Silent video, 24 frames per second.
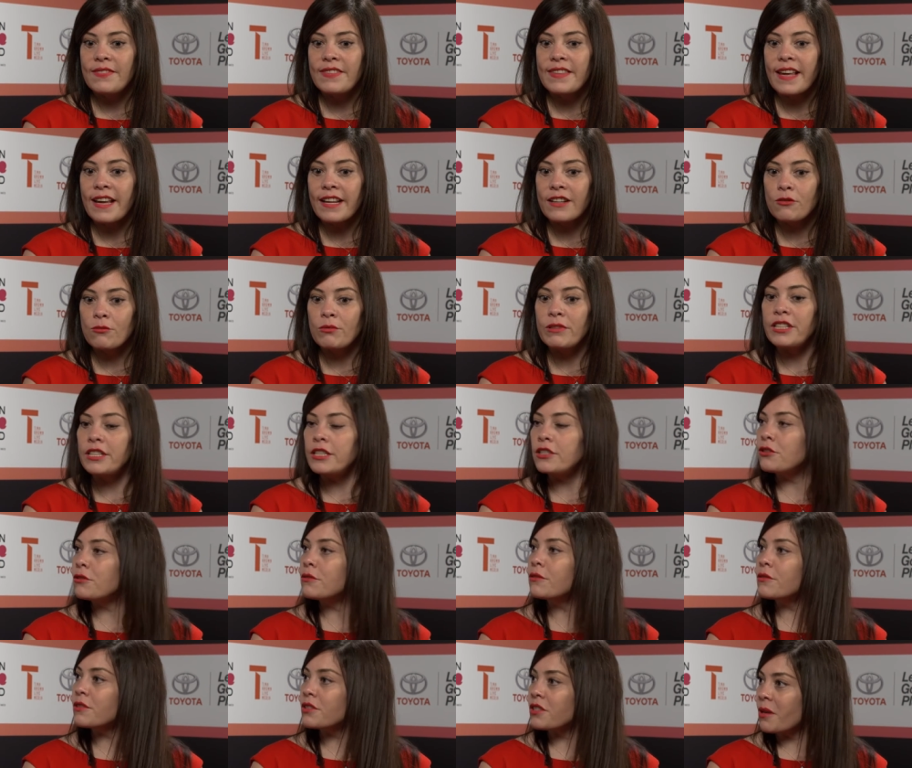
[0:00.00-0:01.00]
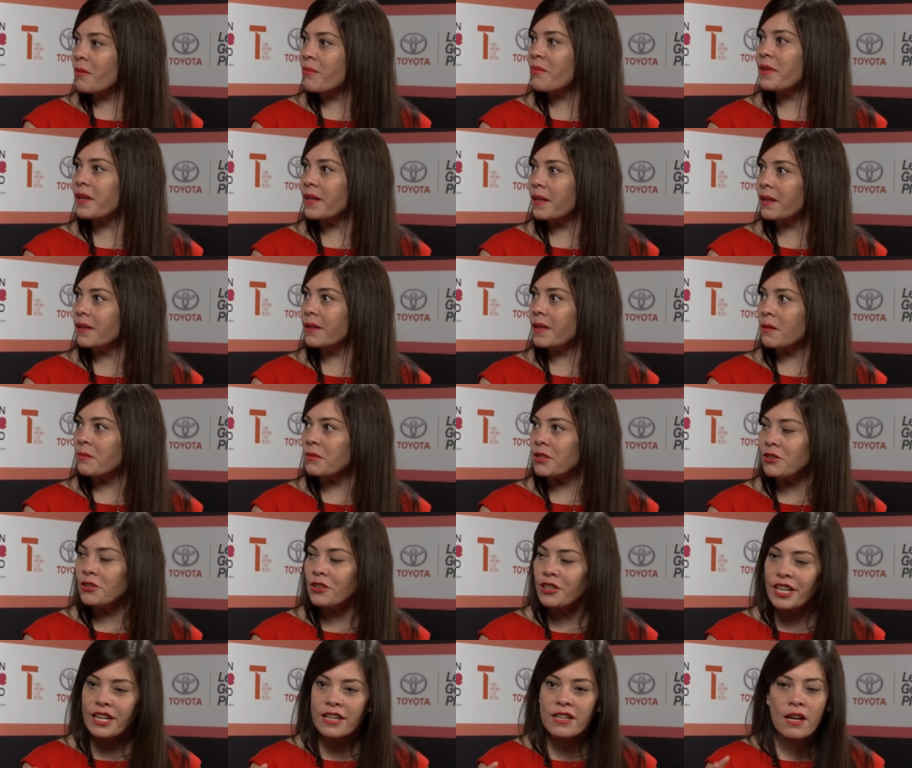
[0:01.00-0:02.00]
that we need to do something. I mean,
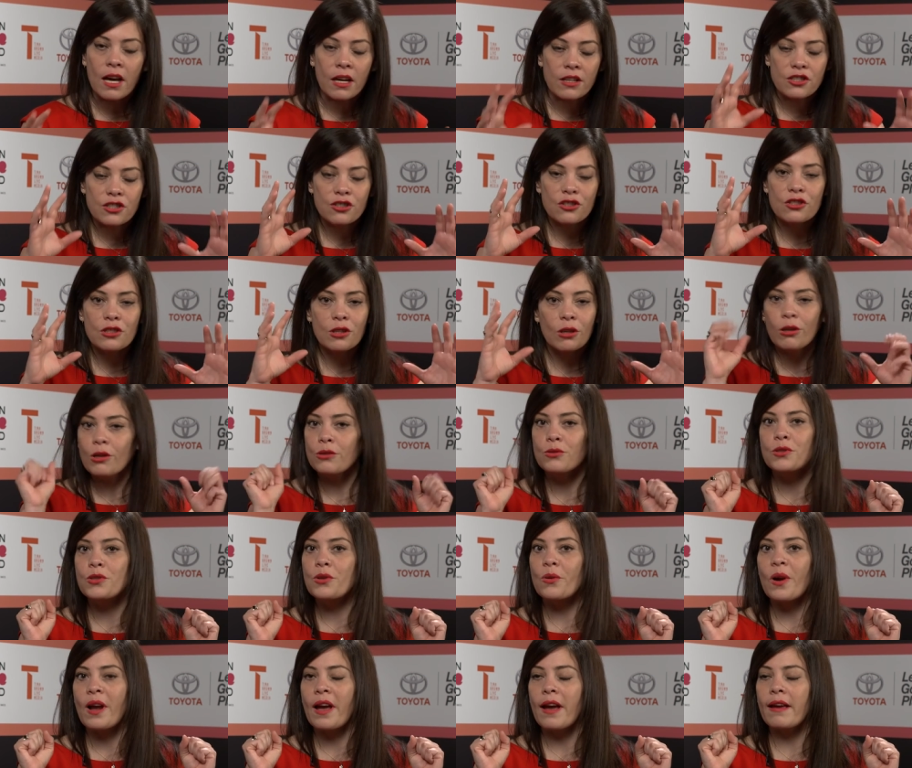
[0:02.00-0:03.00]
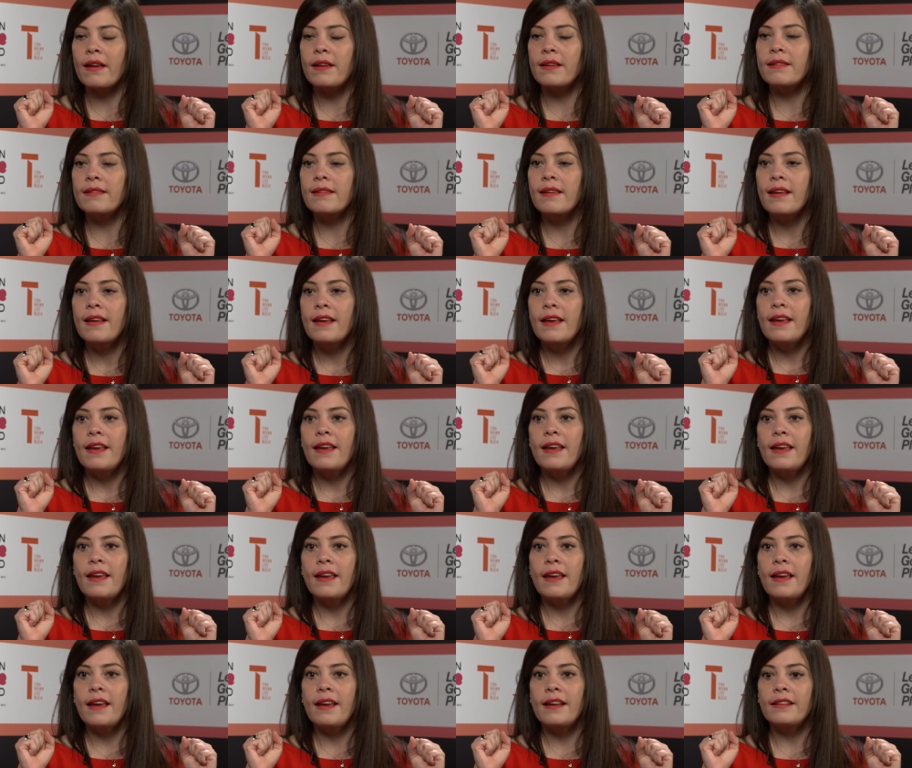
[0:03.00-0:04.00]
you cannot just close your eyes
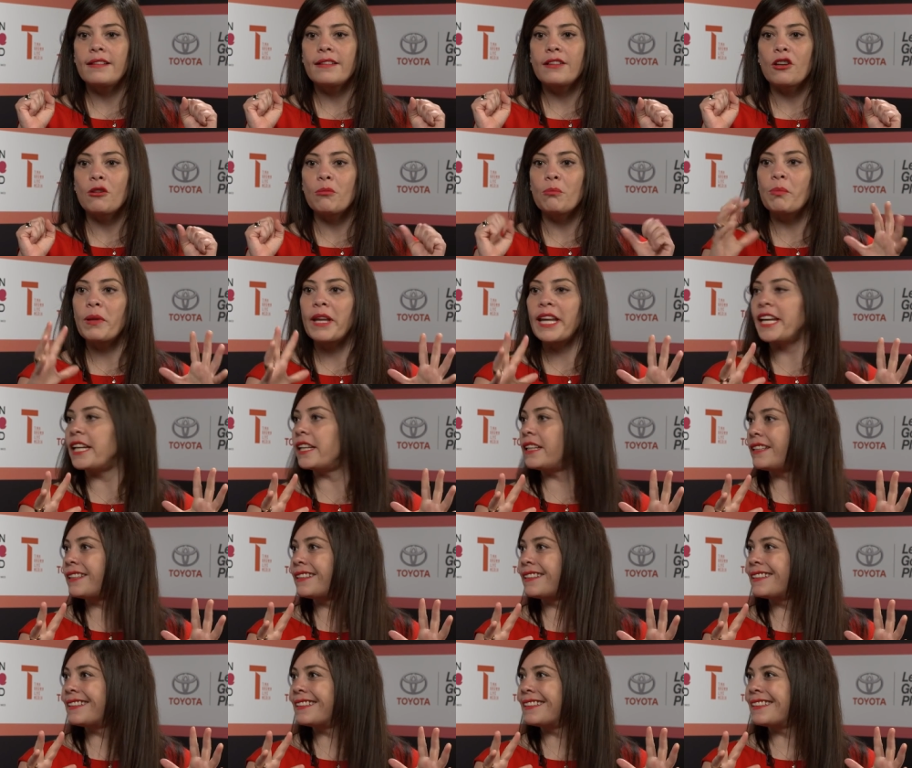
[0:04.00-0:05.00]
and complain.